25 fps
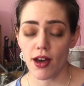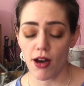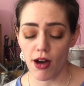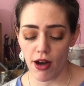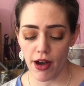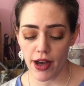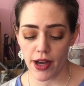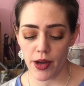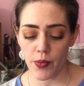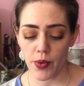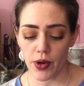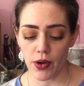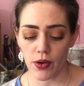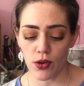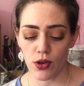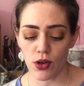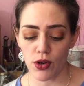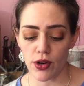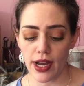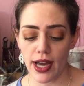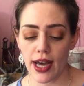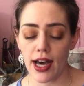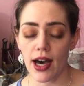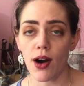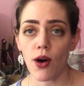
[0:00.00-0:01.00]
I will
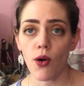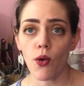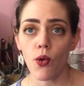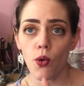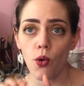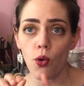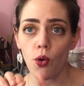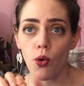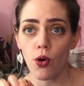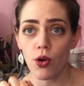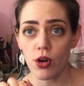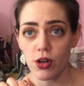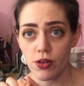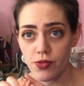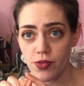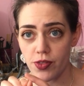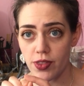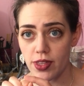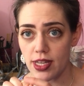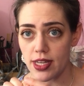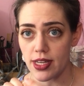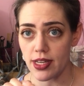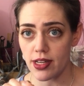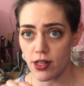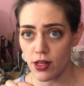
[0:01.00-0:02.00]
look at all of
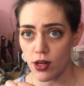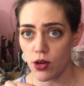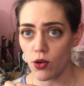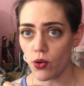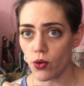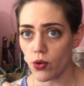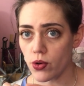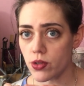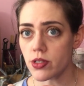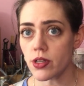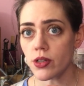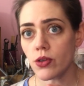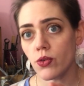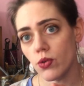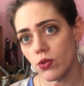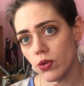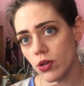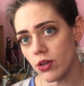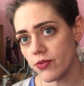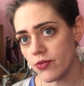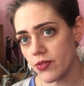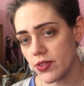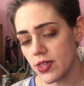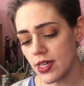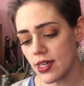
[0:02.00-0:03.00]
the claws and
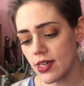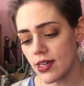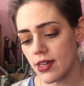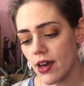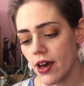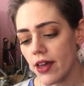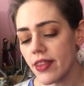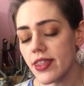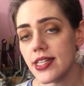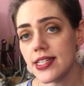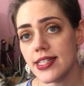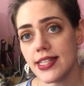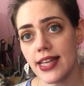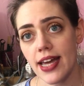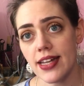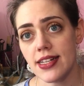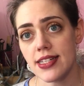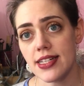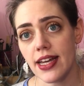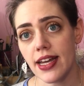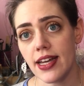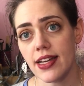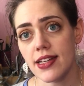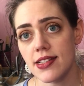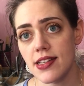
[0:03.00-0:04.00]
all of the other
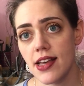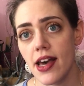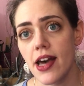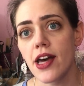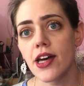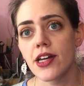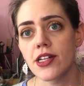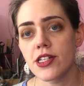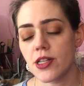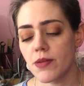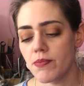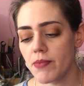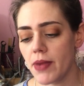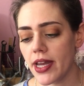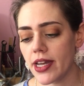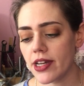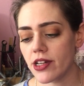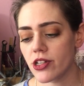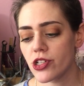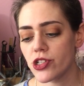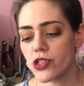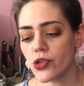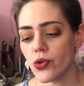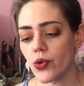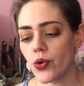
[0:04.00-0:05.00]
settings to
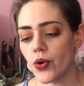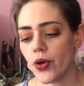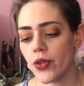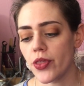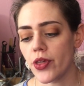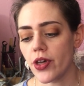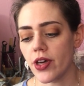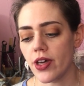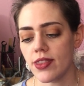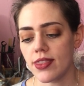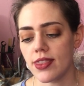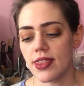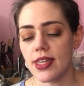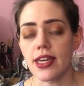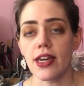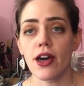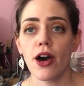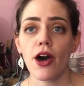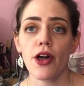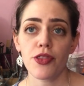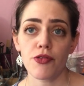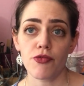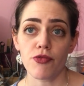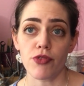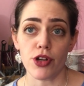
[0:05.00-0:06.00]
make sure that the
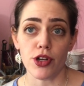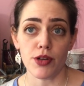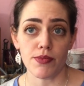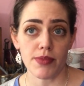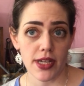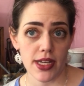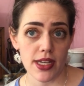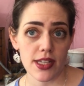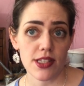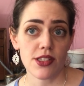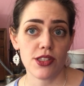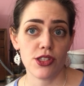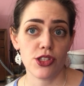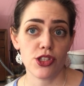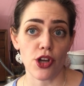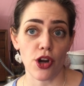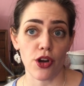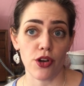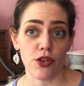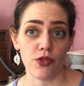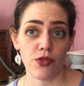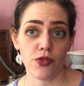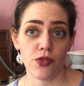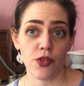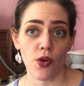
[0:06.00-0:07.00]
other rubies
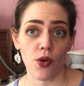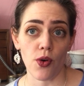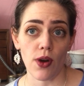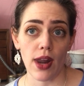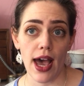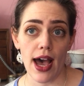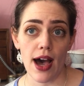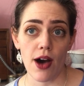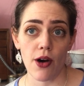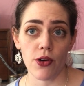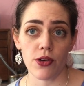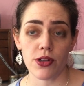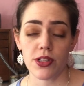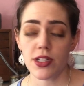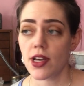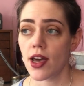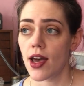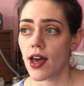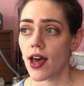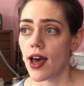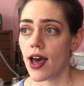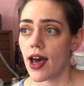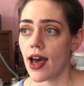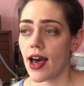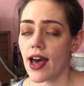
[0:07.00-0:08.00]
don't fall out.
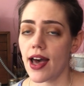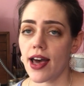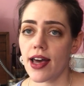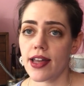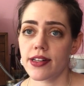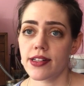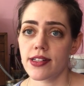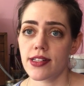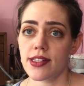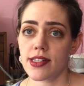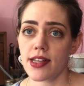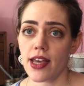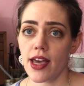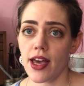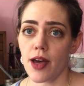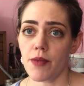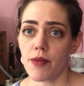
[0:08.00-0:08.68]
And